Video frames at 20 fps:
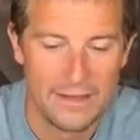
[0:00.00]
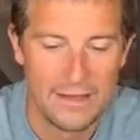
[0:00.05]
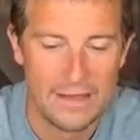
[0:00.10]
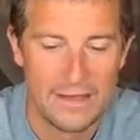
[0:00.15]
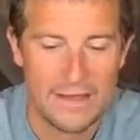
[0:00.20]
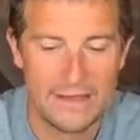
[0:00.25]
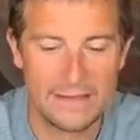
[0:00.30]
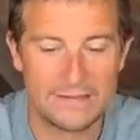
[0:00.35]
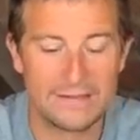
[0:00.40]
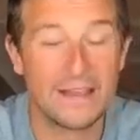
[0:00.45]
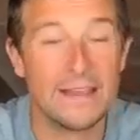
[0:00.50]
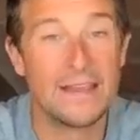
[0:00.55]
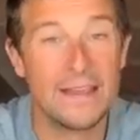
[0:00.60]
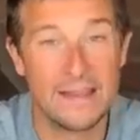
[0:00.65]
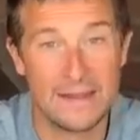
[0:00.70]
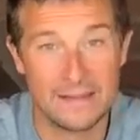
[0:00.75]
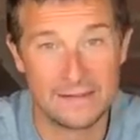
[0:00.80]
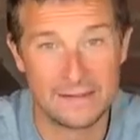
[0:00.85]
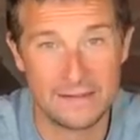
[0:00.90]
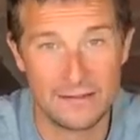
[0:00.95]
is that
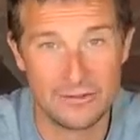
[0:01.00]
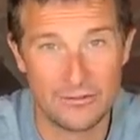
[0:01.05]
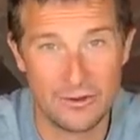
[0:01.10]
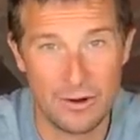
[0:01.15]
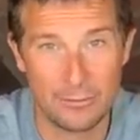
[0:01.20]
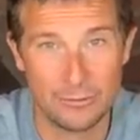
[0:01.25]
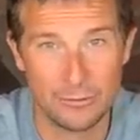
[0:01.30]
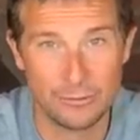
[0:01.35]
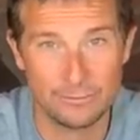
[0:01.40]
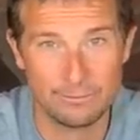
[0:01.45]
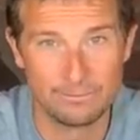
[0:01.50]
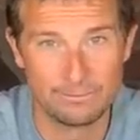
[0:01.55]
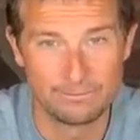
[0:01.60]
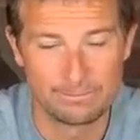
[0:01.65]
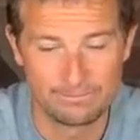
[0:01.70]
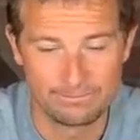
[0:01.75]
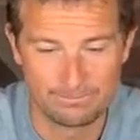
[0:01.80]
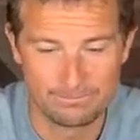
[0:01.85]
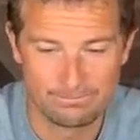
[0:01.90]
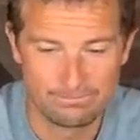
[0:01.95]
he is in trouble.
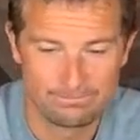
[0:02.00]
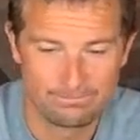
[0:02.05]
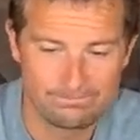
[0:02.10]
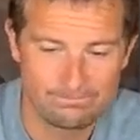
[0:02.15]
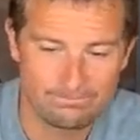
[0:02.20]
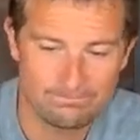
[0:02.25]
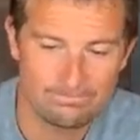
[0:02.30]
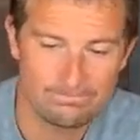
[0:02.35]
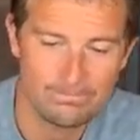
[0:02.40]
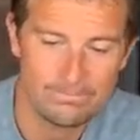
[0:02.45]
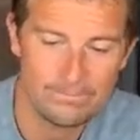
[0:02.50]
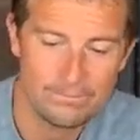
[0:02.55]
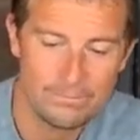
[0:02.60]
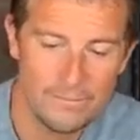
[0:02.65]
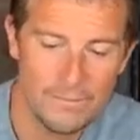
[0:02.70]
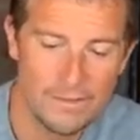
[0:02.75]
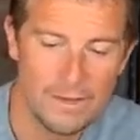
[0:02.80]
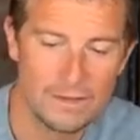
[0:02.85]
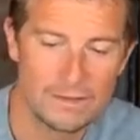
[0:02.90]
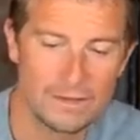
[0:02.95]

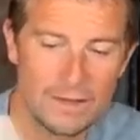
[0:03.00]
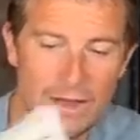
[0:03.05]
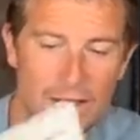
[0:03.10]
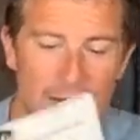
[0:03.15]
So